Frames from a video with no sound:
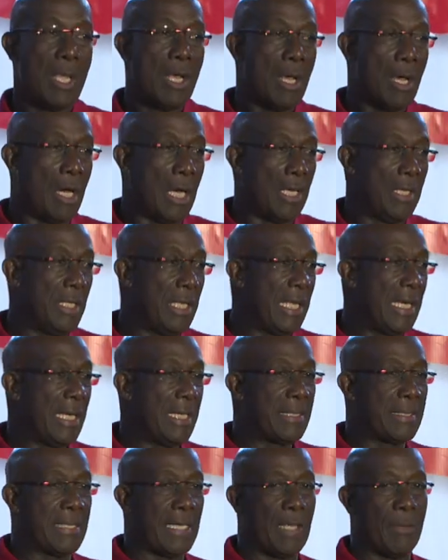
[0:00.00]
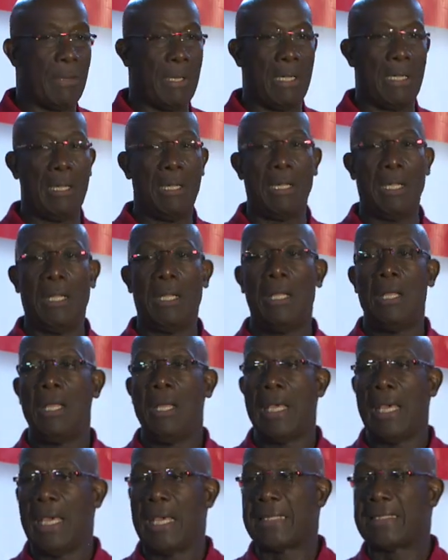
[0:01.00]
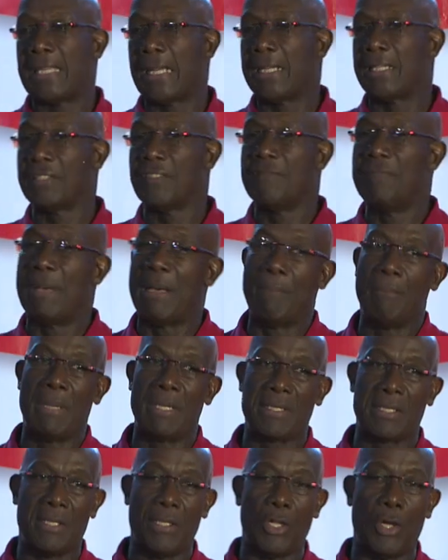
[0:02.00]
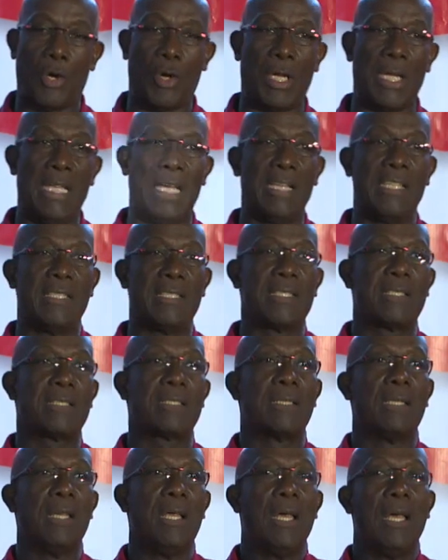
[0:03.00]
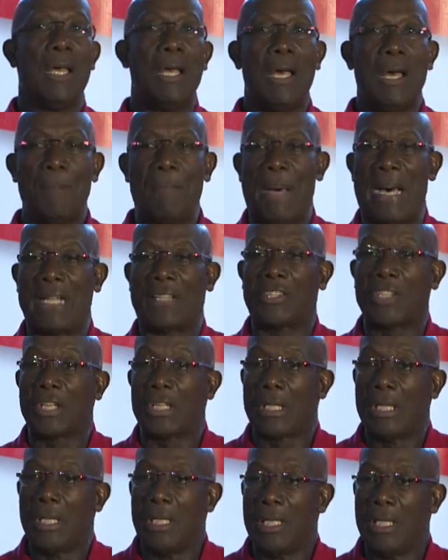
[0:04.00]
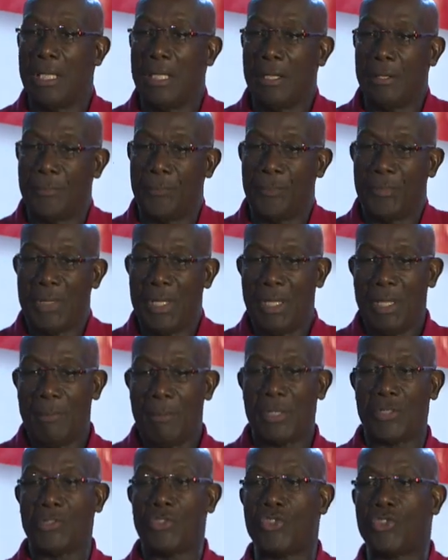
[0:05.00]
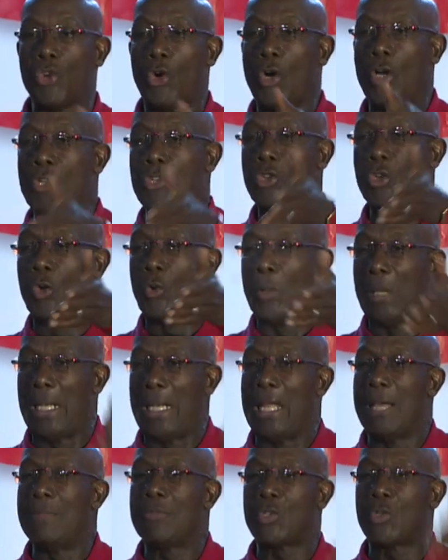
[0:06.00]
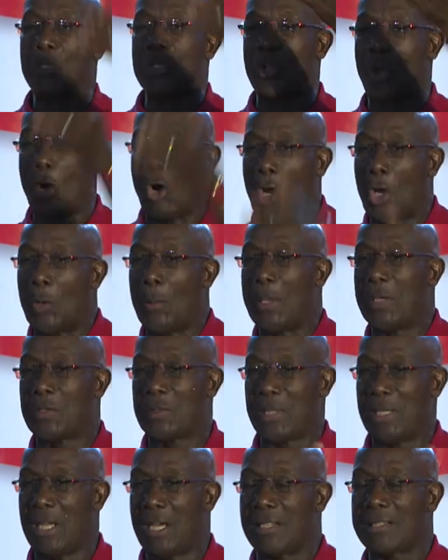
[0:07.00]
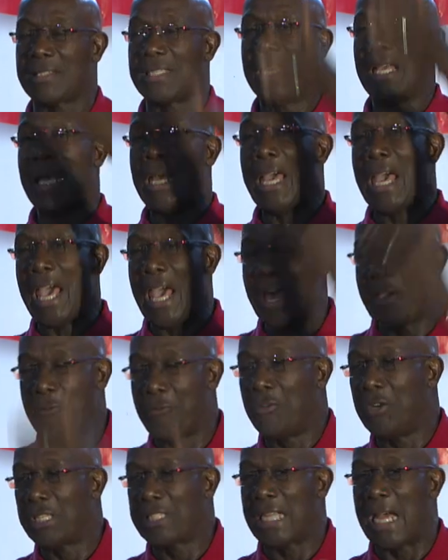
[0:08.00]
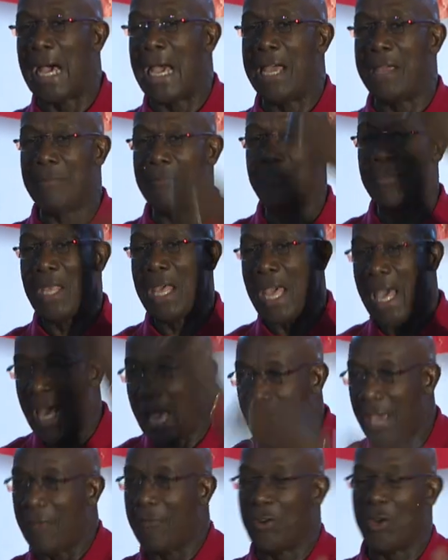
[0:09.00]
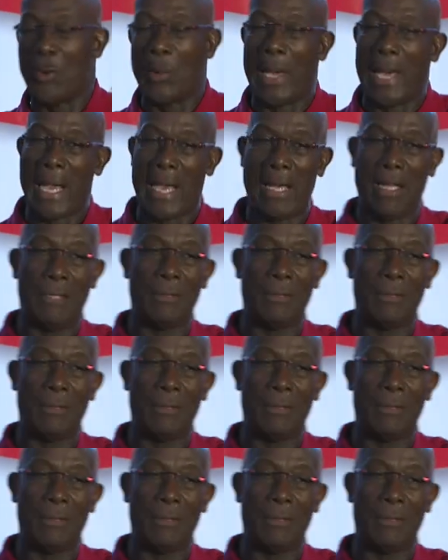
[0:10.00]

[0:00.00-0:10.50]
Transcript: on the head table, executive members in the audience, particularly Mrs. Joe Newell-Williams, who's always with us every time, everywhere.